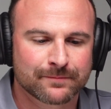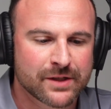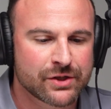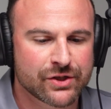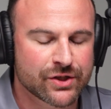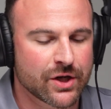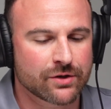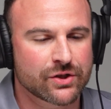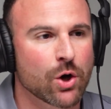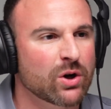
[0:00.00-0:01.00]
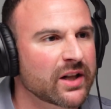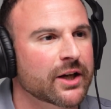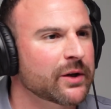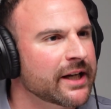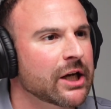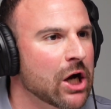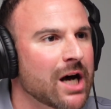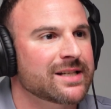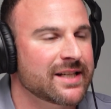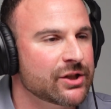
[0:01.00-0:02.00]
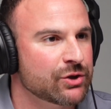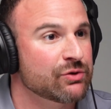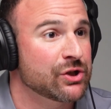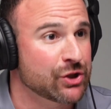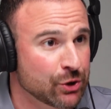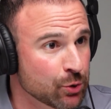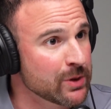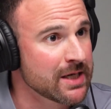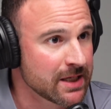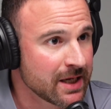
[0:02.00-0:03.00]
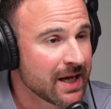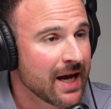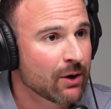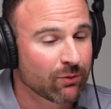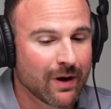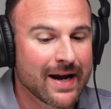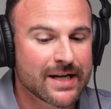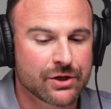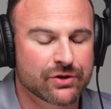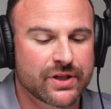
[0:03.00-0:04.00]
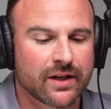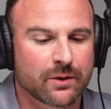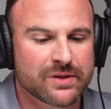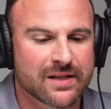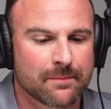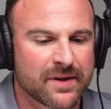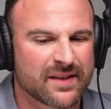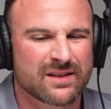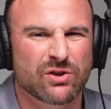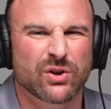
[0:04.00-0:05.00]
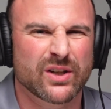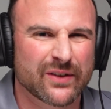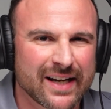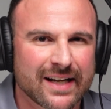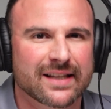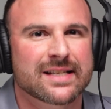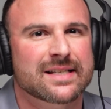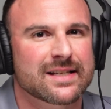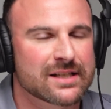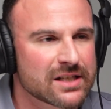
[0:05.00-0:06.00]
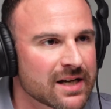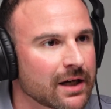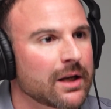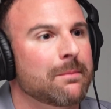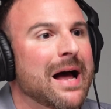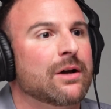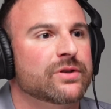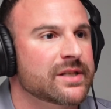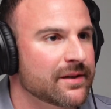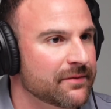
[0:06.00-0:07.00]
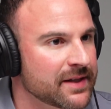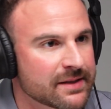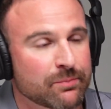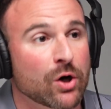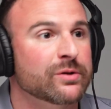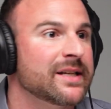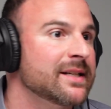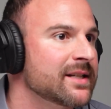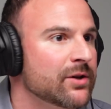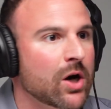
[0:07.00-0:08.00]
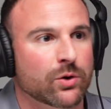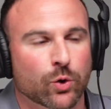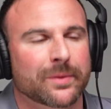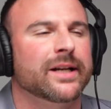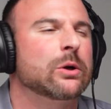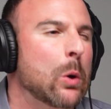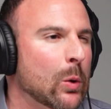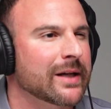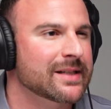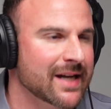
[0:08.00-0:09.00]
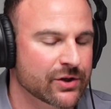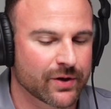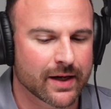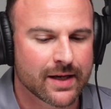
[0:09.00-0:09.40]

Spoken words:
so clearly going to cause the issue soon. Right. You're dealing with something that you're getting these subtle amounts of these proteins that aren't normally in corn, et cetera.